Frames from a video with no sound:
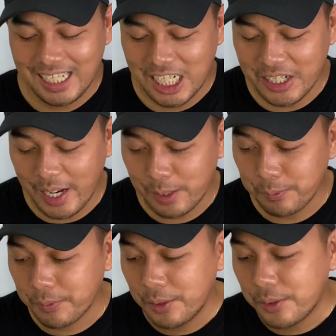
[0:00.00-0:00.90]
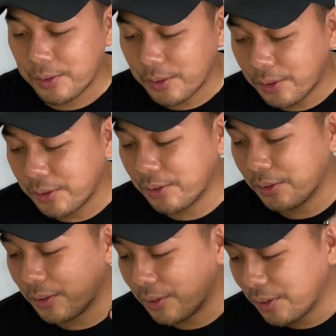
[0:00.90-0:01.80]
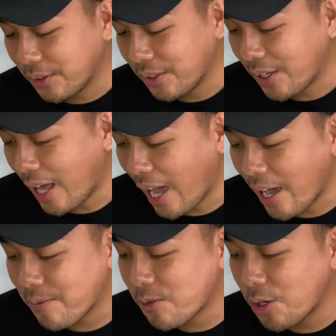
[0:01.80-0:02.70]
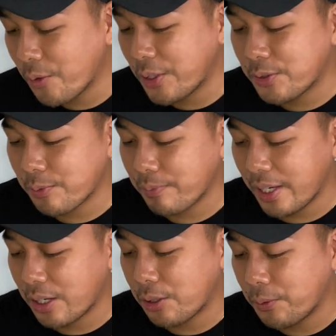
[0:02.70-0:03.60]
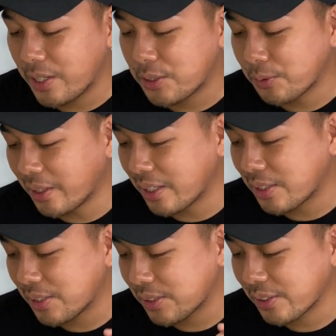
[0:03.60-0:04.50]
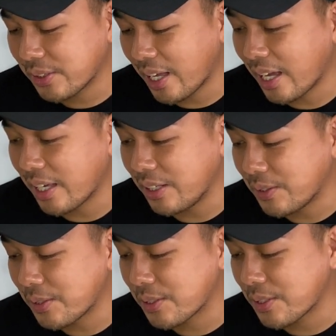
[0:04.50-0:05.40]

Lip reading: Alright, so I'm going to pick which one should I use.